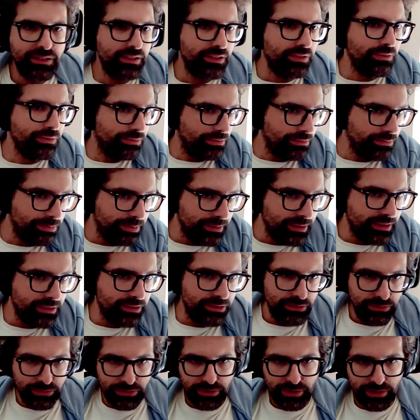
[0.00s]
This would be
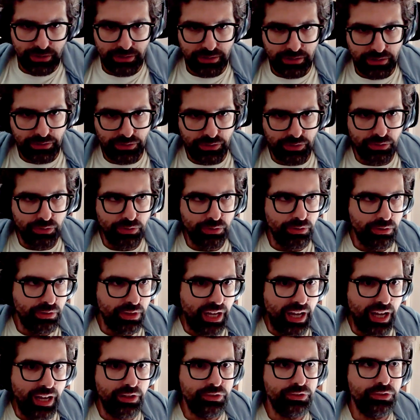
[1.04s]
huge. The
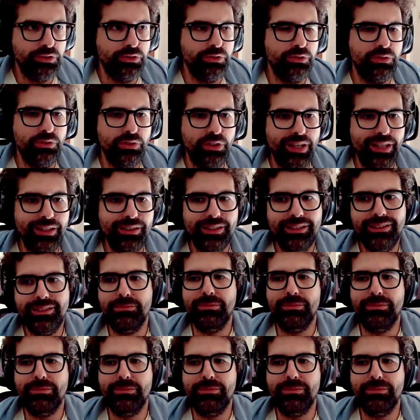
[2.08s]
how do you do that? Then